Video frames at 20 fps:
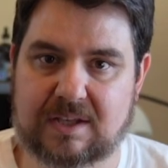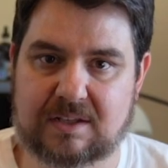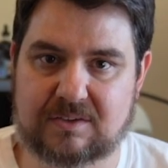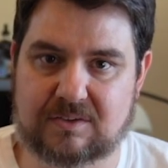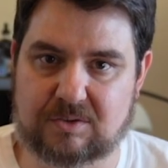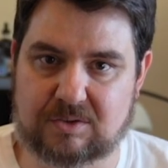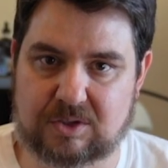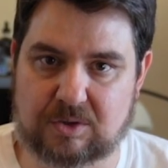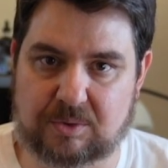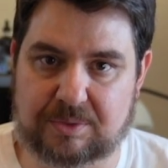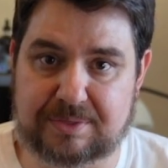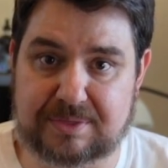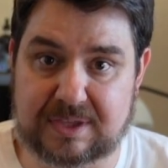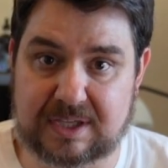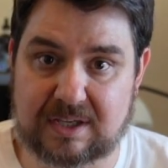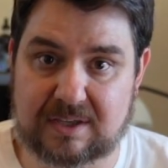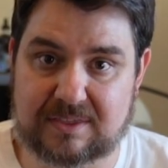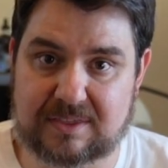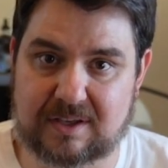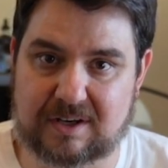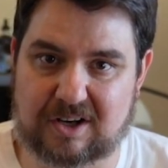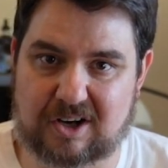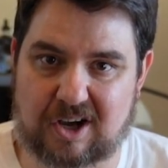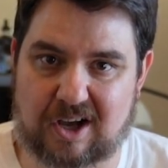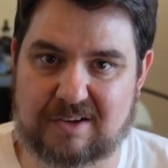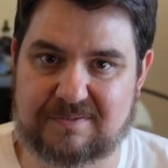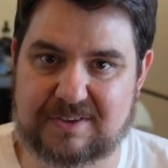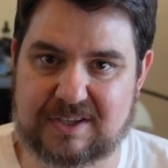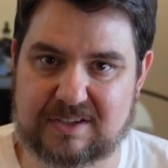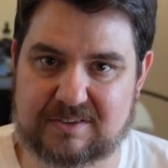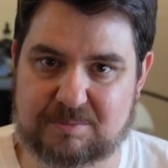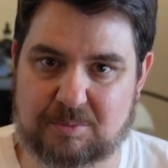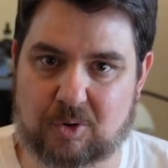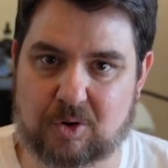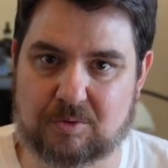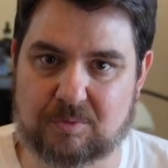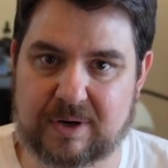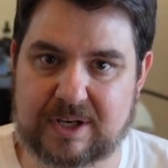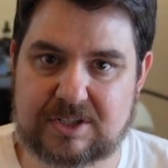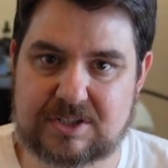And so you'll think that a coffee is
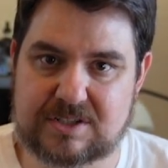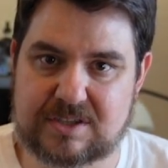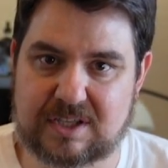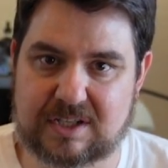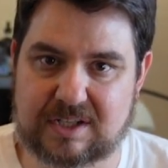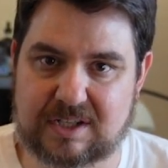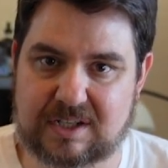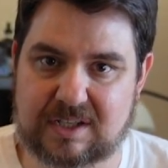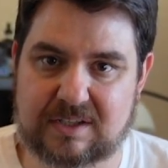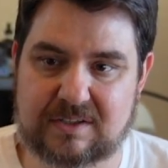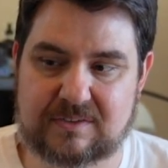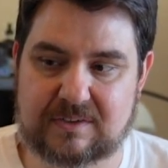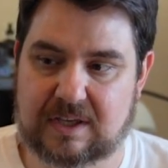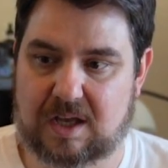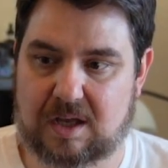more rich than it is.